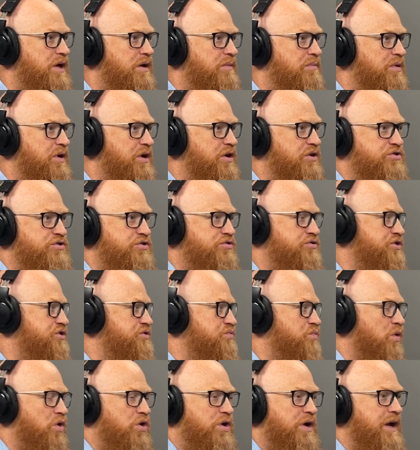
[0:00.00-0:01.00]
because you're just
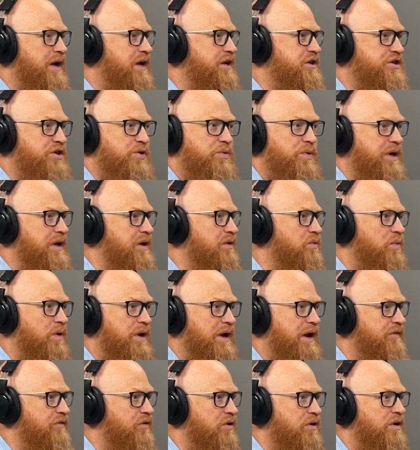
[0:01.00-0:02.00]
working and doing and
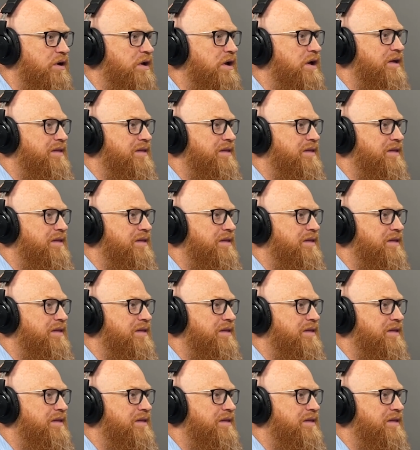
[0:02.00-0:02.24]
whatever.